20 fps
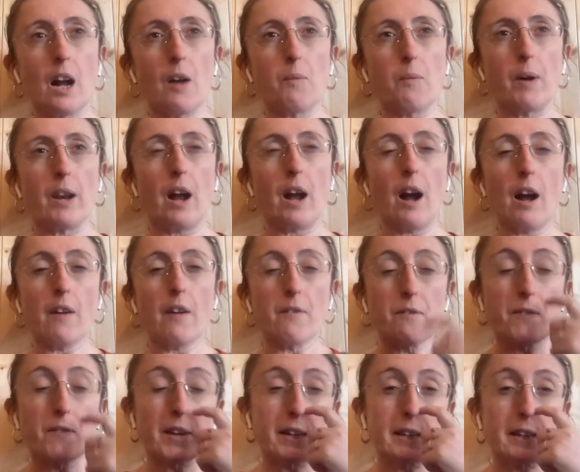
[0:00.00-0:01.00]
when I'm
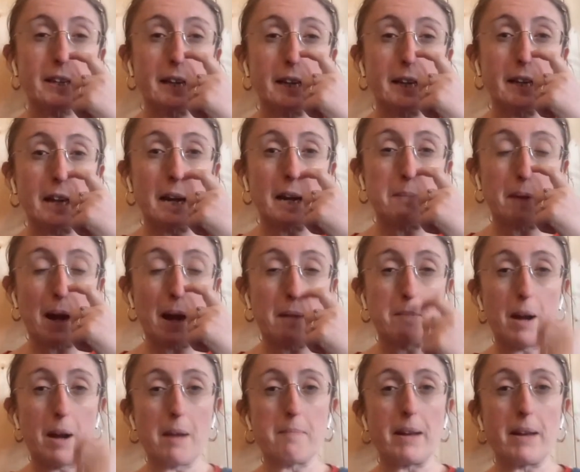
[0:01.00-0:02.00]
thinking about
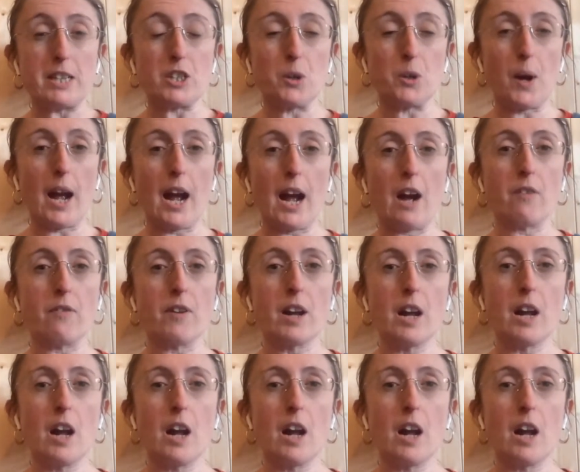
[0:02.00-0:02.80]
my mental health,